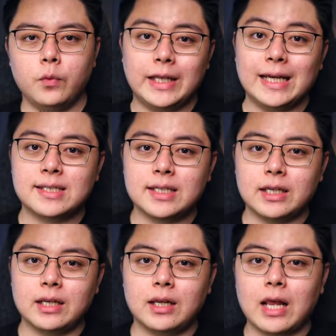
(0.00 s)
With that
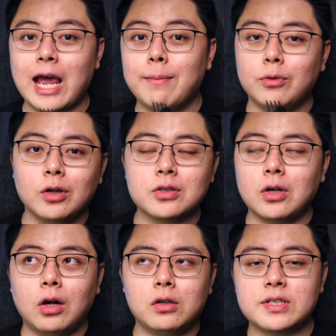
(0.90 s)
said, I'm not
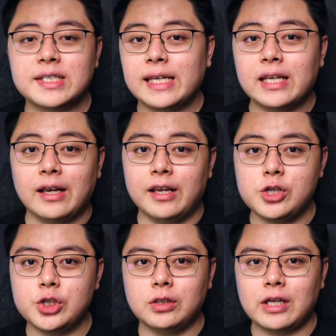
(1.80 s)
all saint and
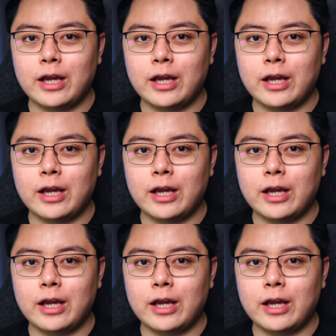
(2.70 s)
angel.